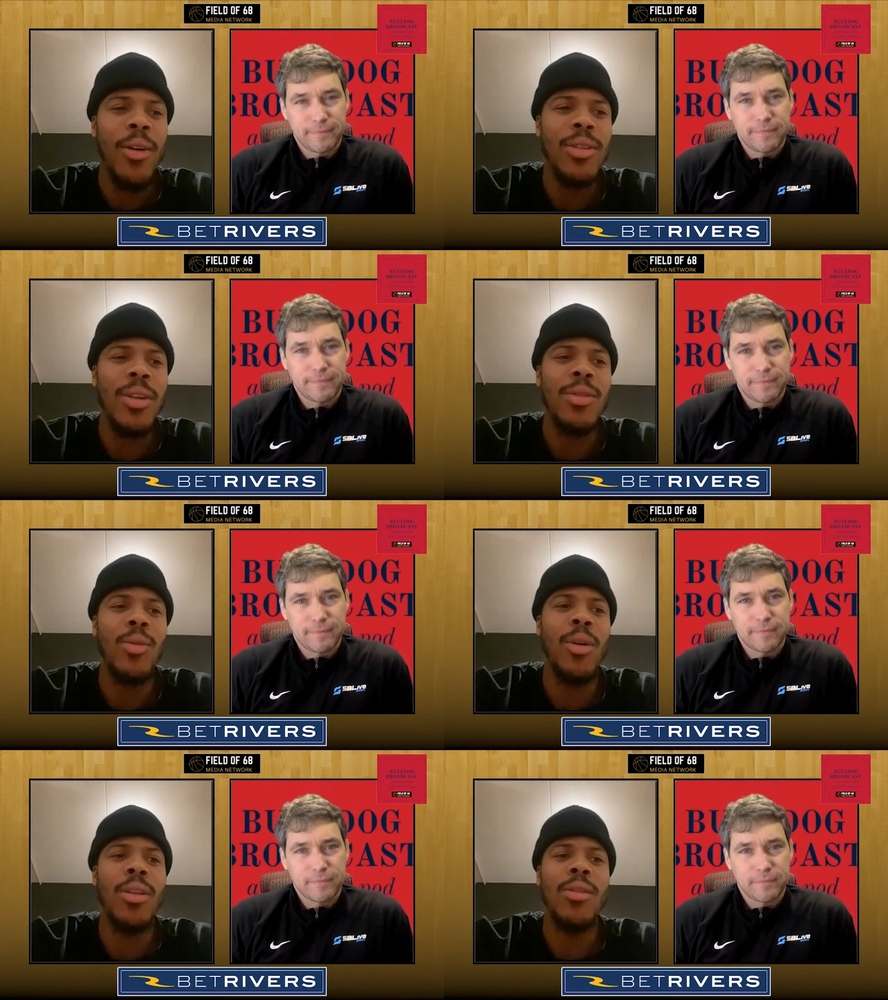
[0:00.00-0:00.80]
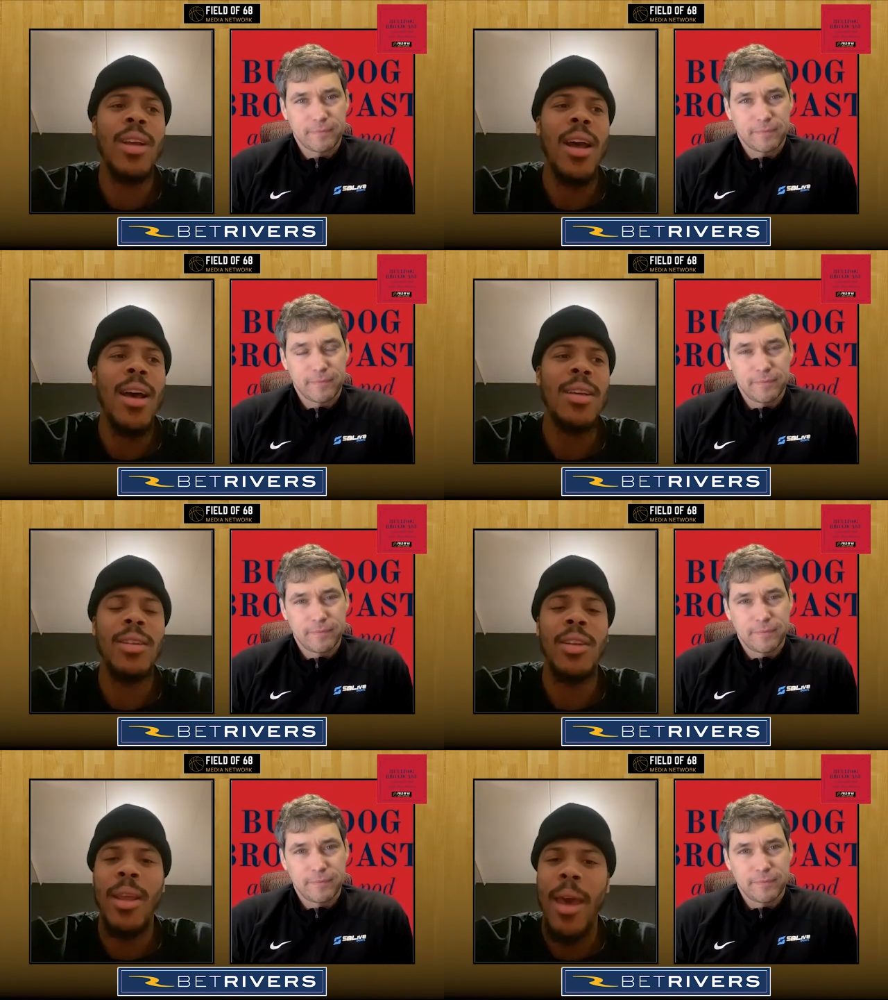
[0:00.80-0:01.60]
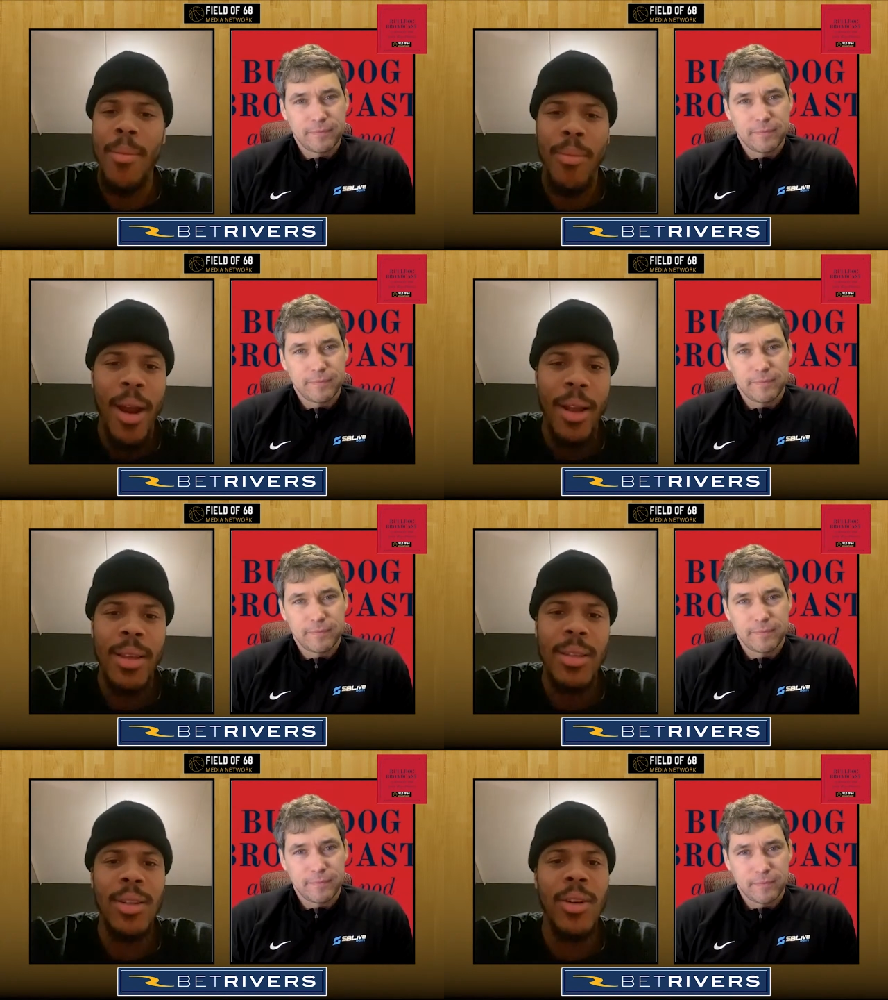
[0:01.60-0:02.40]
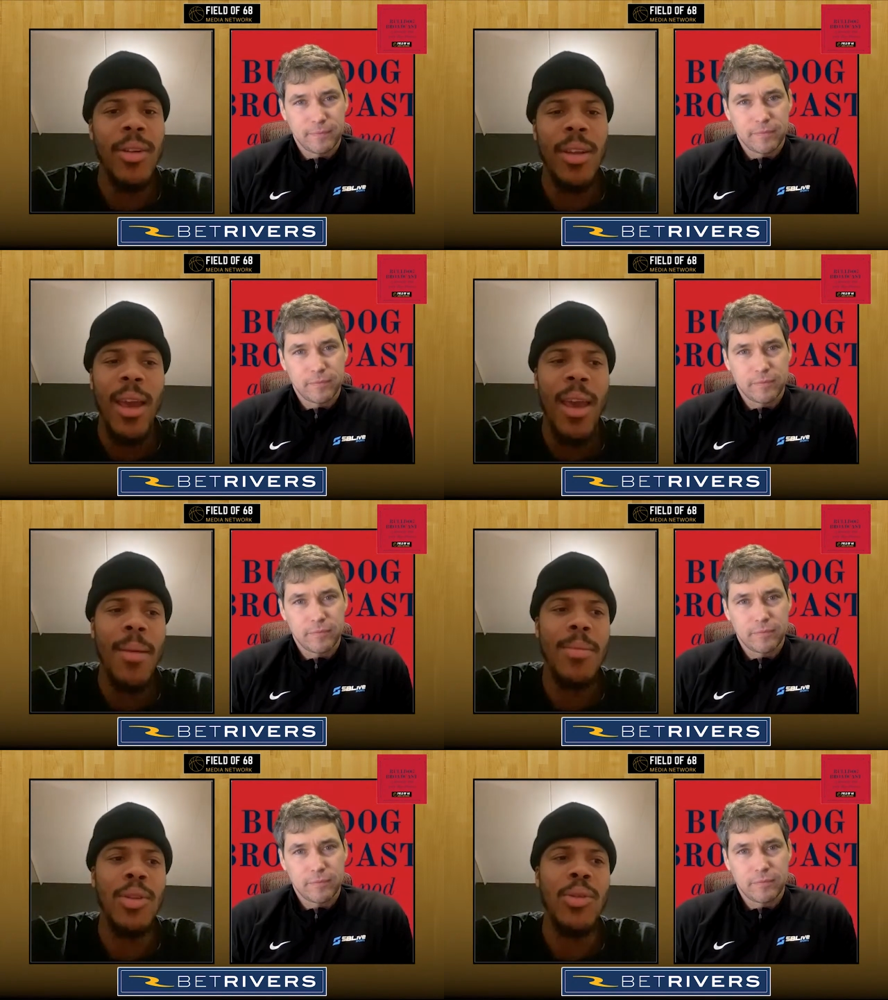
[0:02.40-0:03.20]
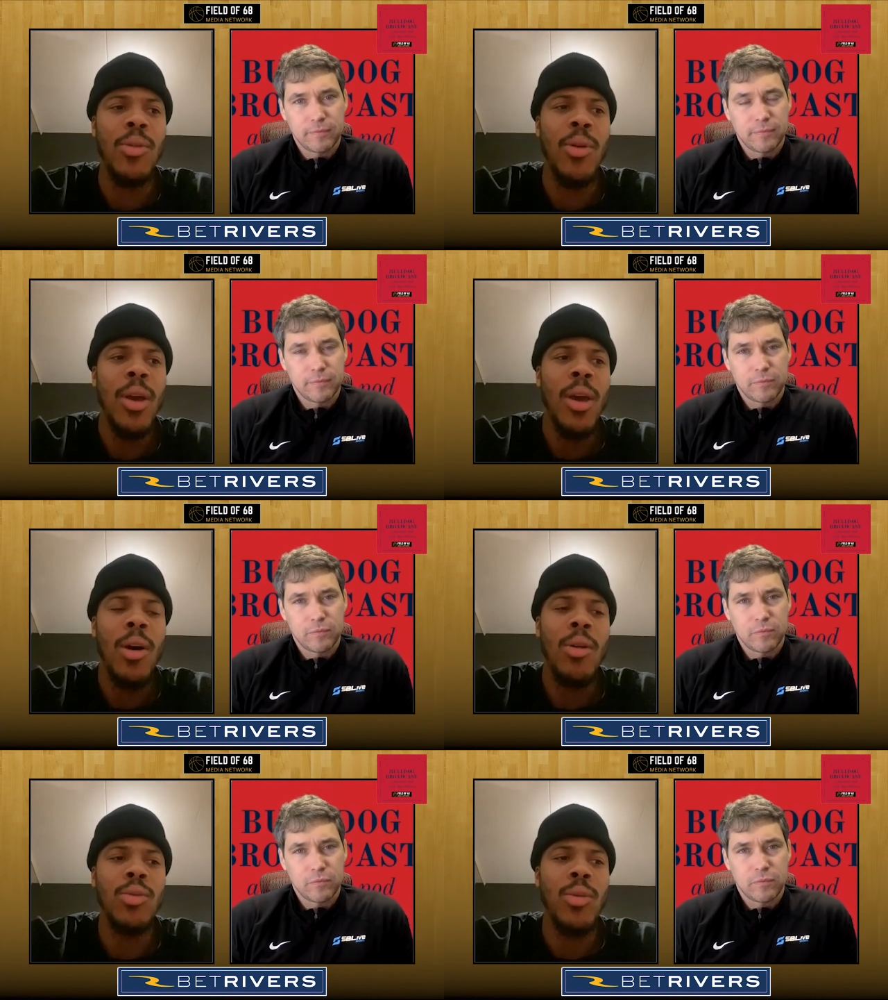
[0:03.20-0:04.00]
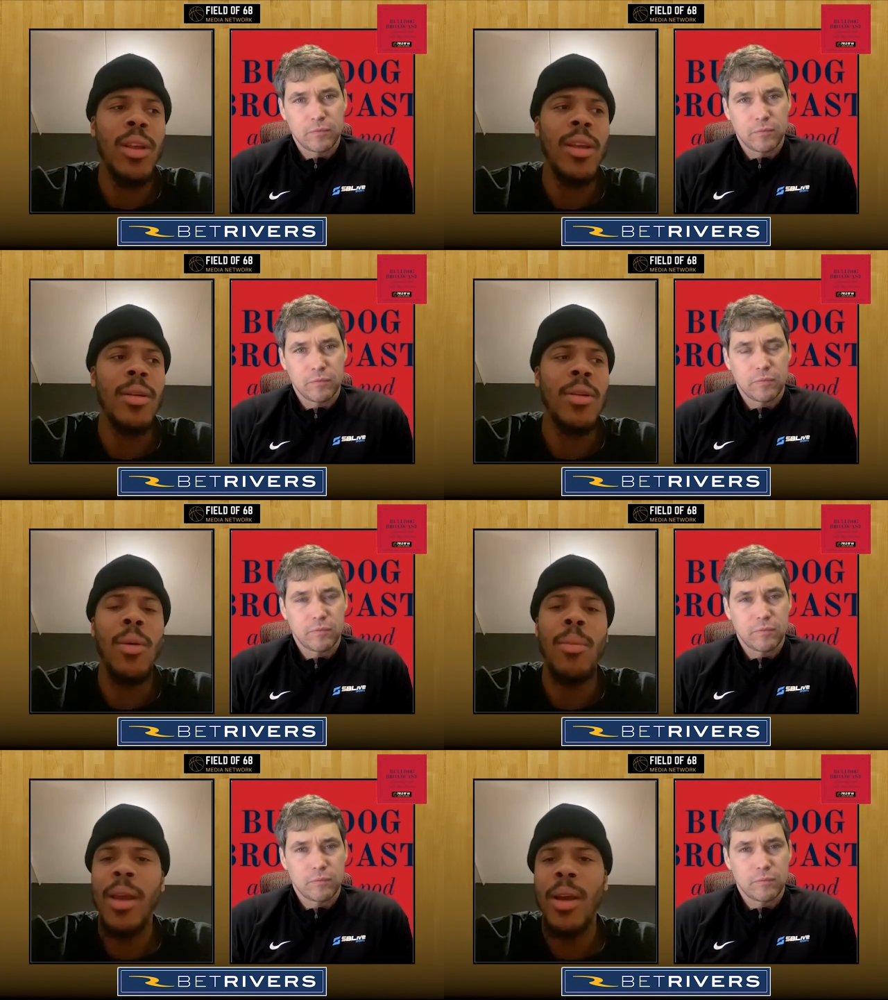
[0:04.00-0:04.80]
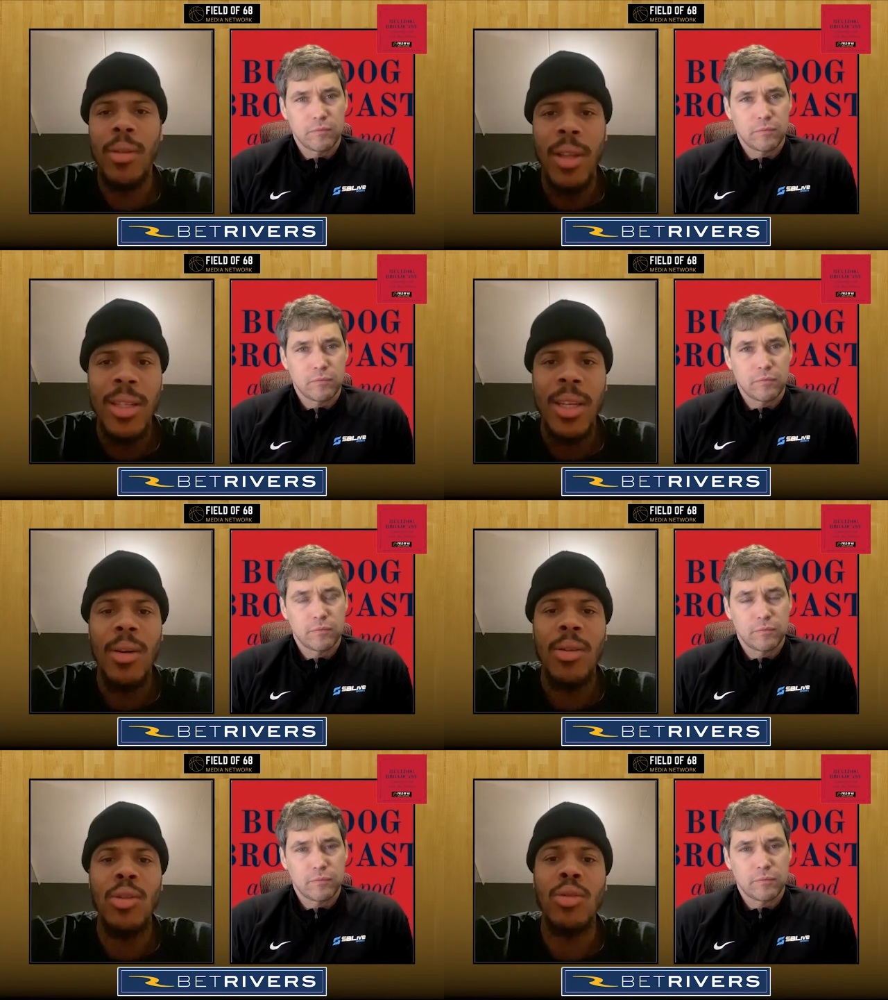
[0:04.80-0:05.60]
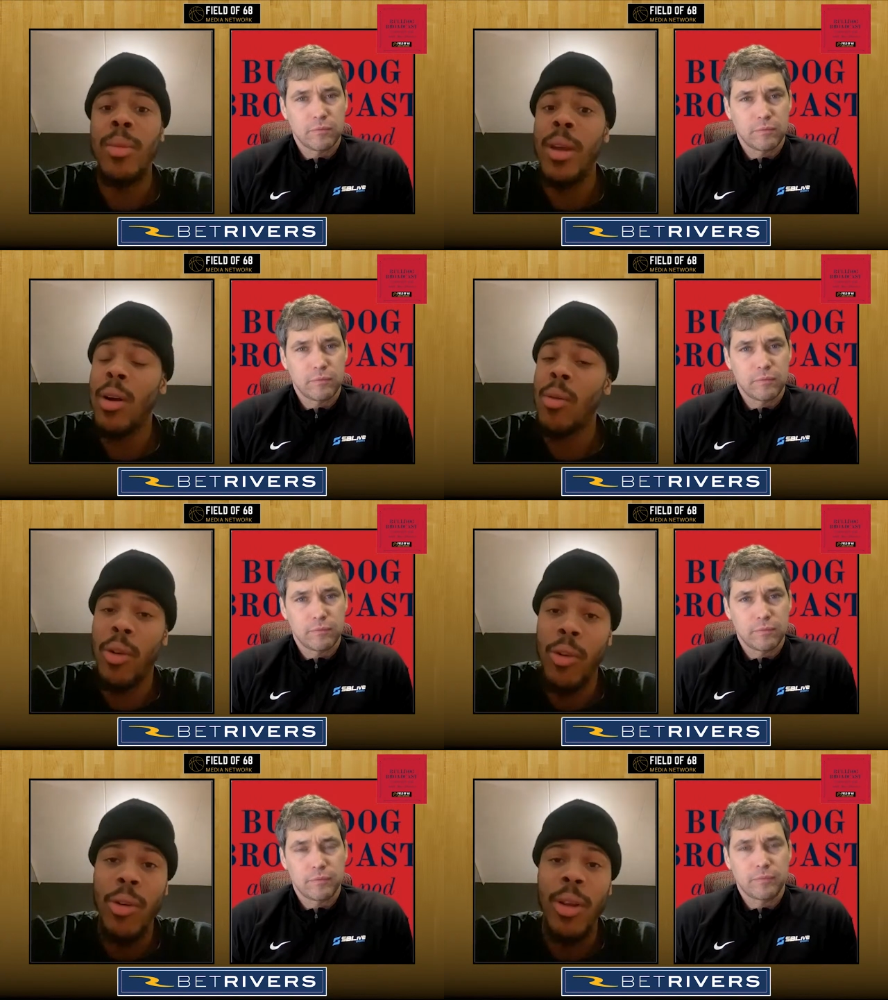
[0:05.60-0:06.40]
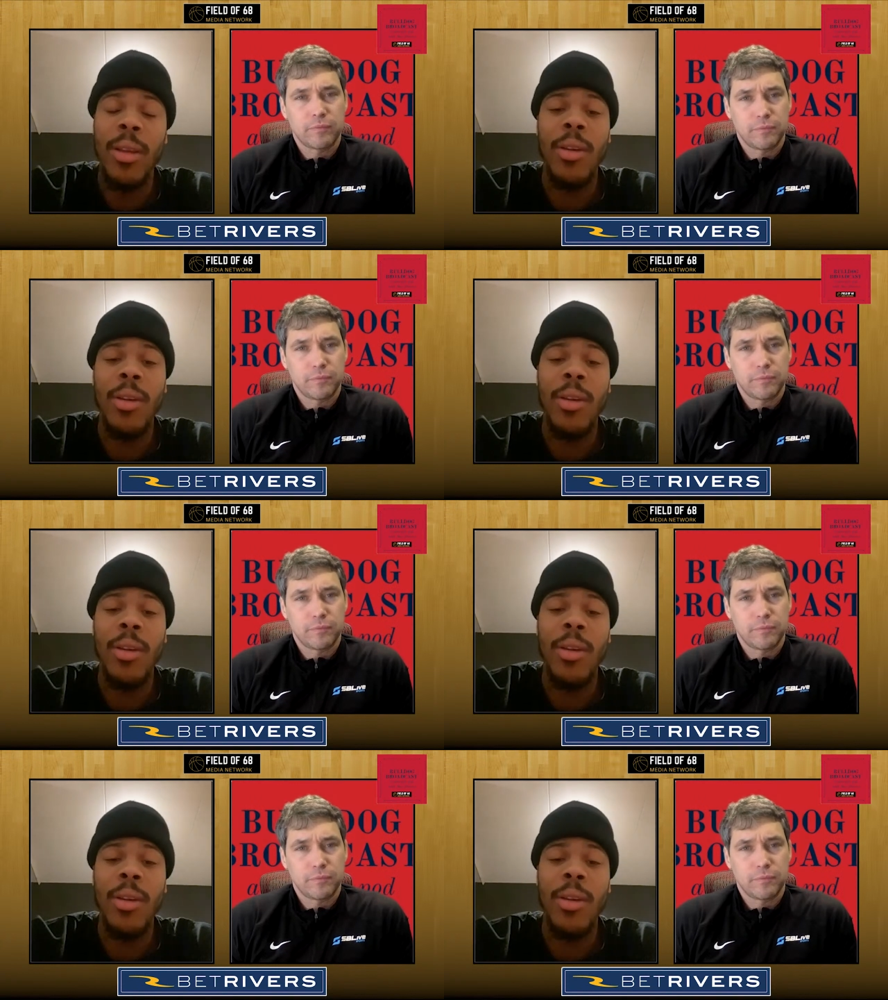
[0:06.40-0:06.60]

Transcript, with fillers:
Speaker 1: coach. He was one of those guys at practice during the games who's really, big on details, who's big on recruiting.